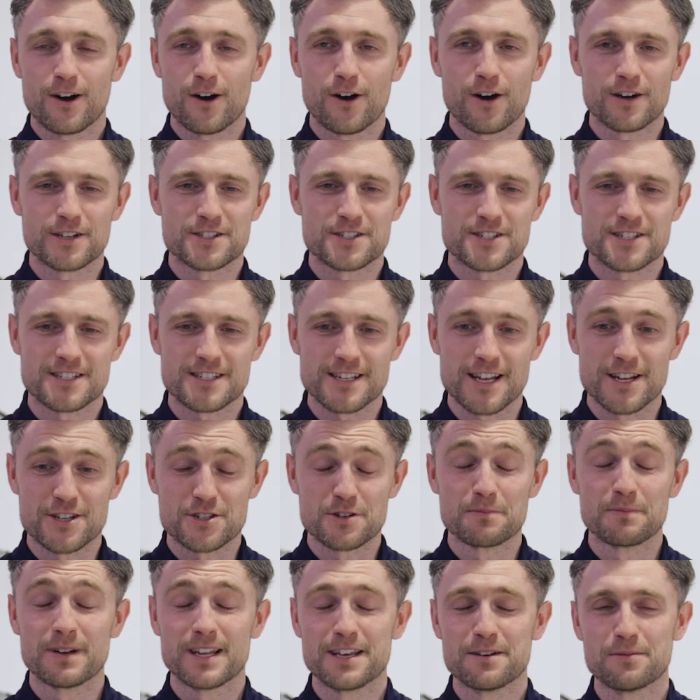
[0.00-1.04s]
Oh, it's
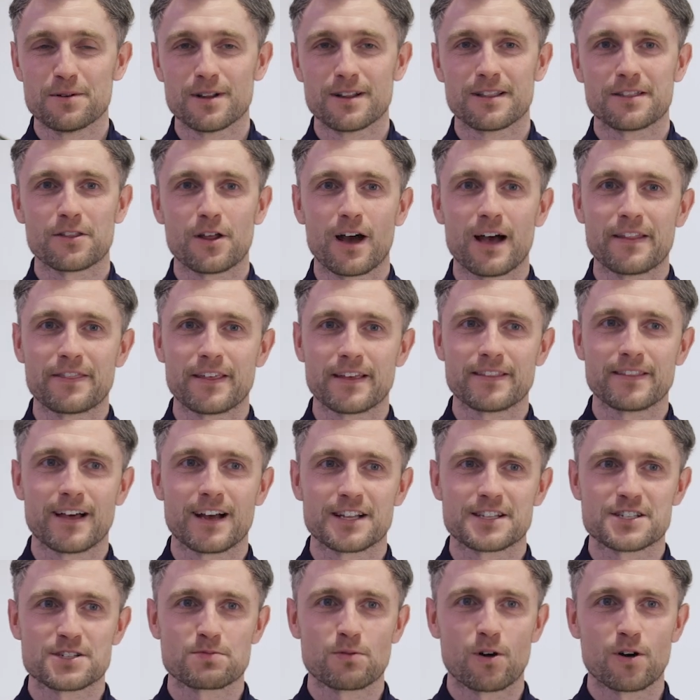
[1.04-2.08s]
unbelievable. I think
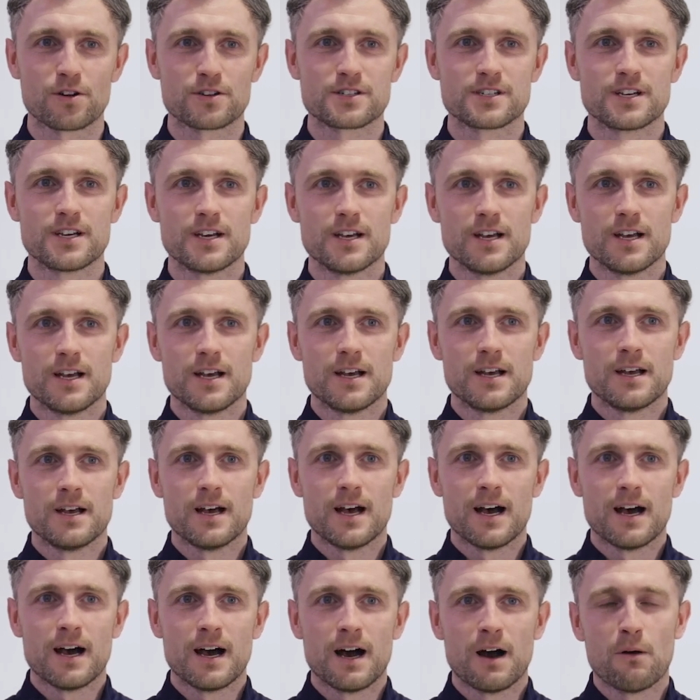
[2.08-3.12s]
that's what
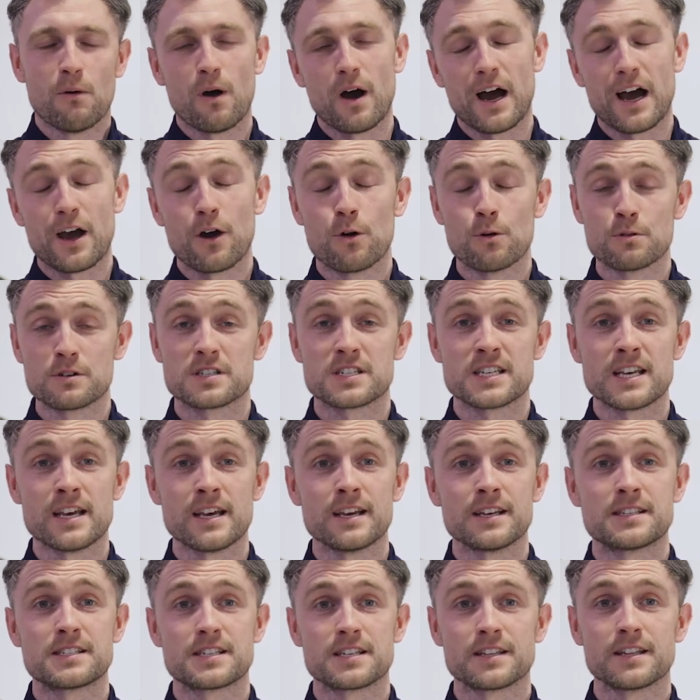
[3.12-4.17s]
I always
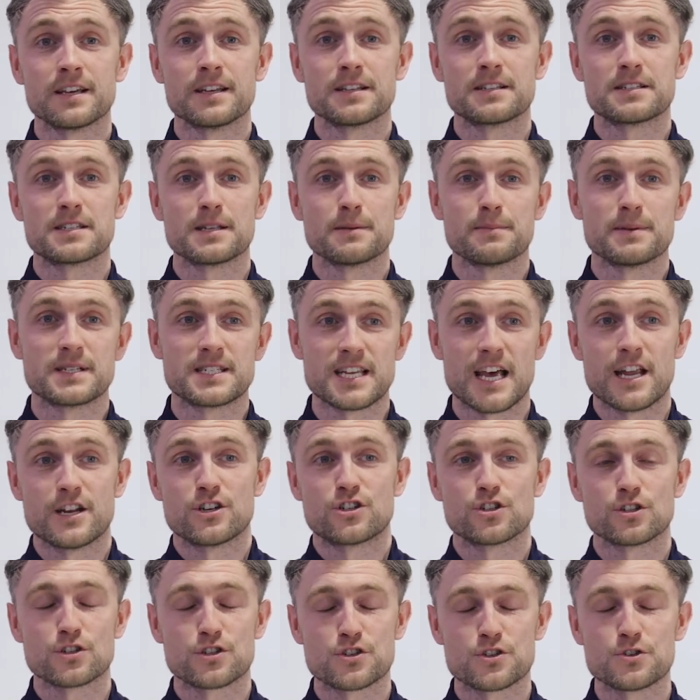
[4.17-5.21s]
say to the
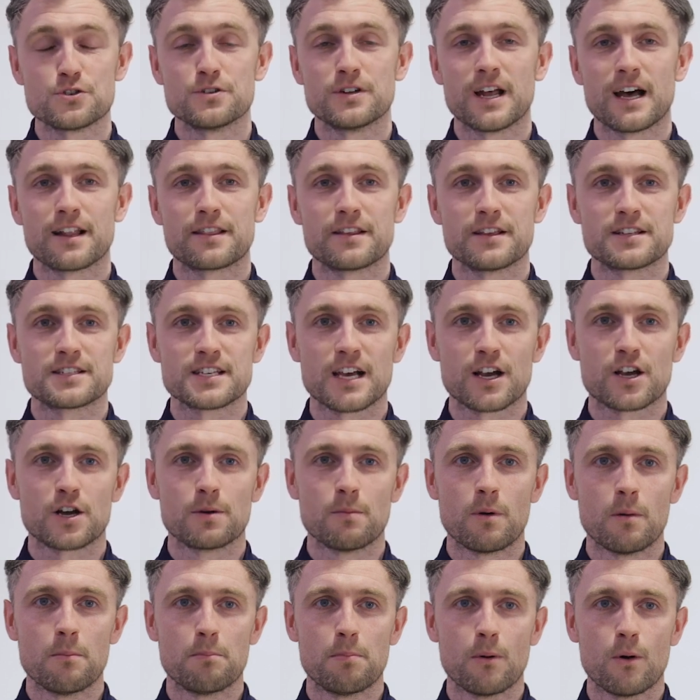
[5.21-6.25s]
potential student athletes that
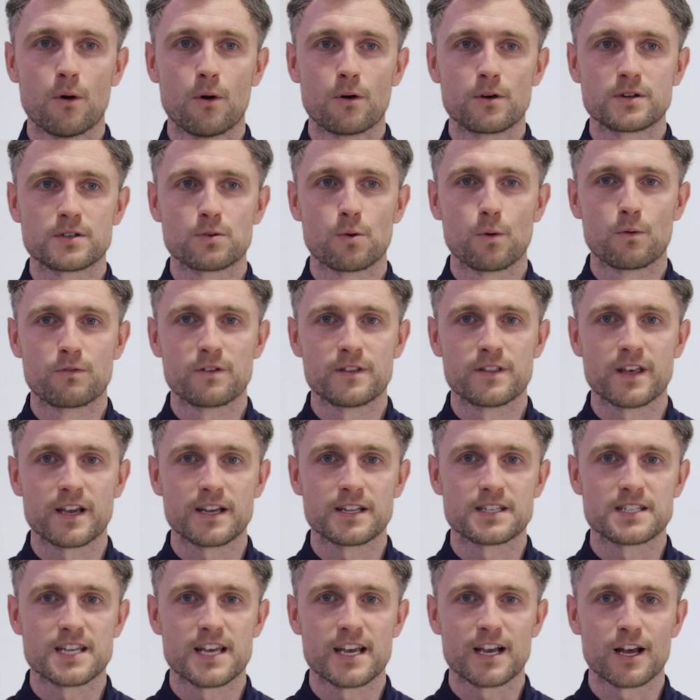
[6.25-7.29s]
come on board. Hopefully they
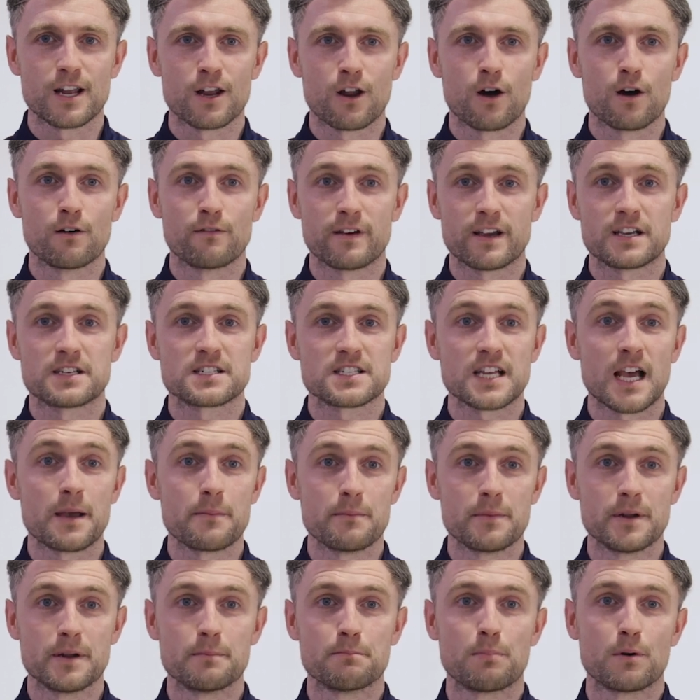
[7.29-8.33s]
can take a lot of
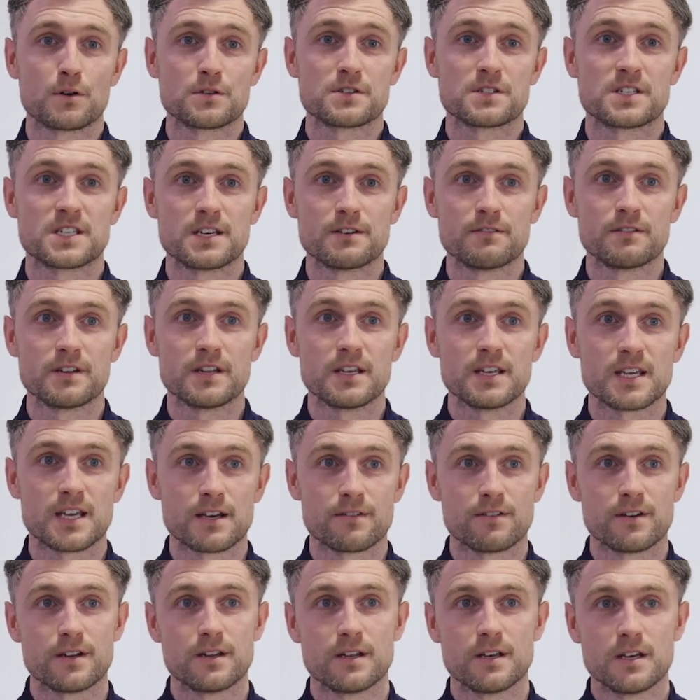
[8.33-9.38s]
excitement and positivity
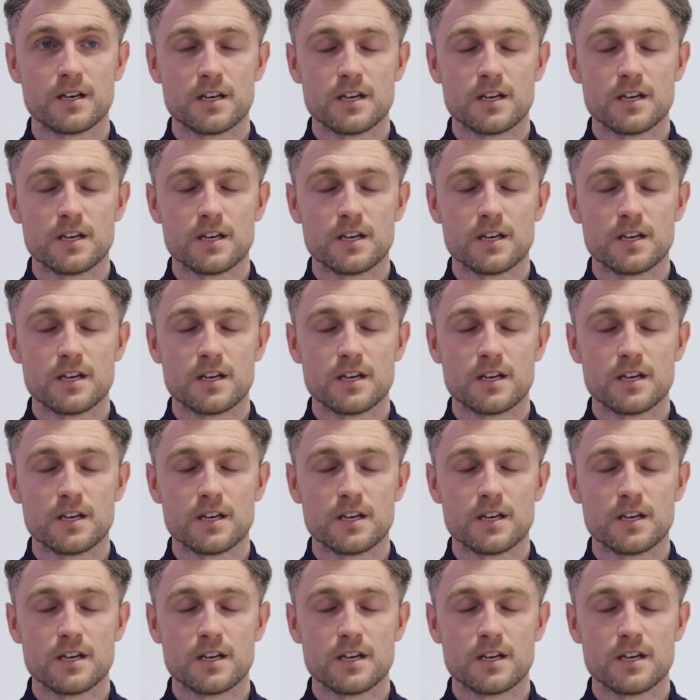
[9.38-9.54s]
given